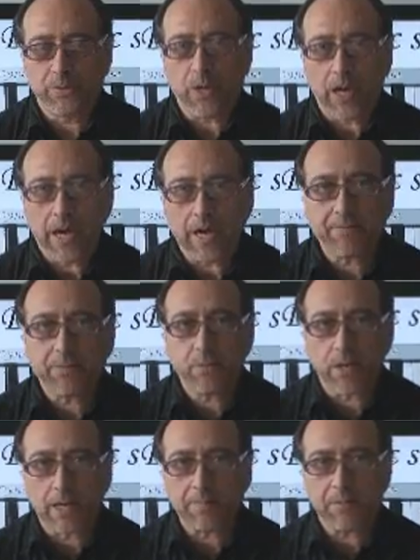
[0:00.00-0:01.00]
You have
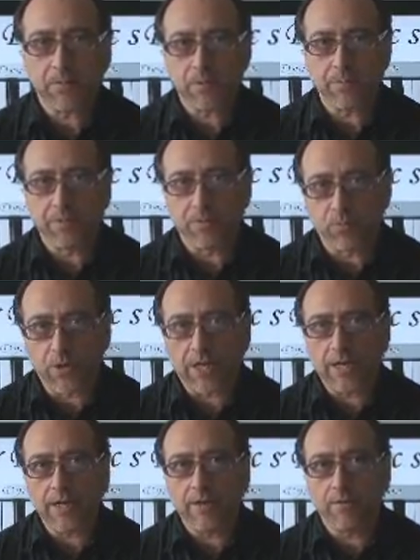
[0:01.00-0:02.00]
to absolutely be
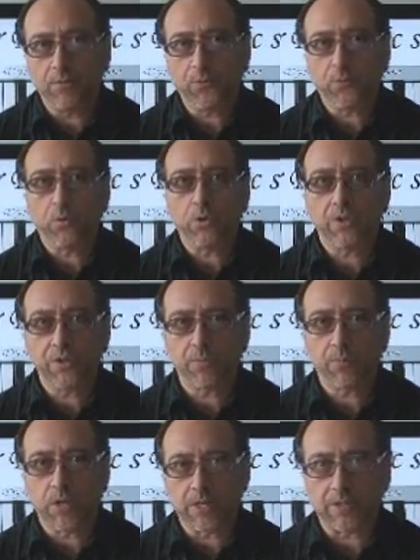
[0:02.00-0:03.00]
ready for
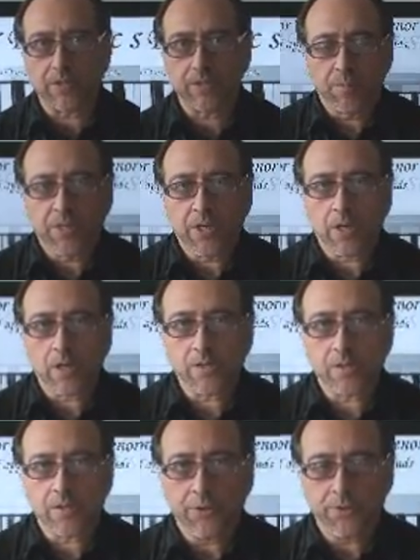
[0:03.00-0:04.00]
surprises,
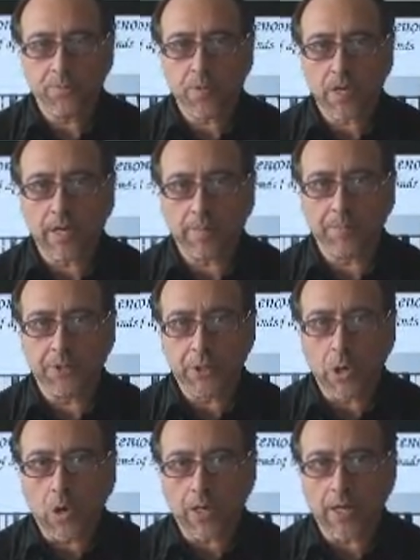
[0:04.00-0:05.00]
because you might be
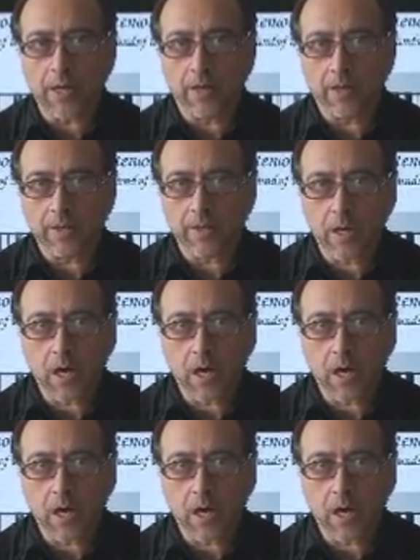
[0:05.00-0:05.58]
talking in a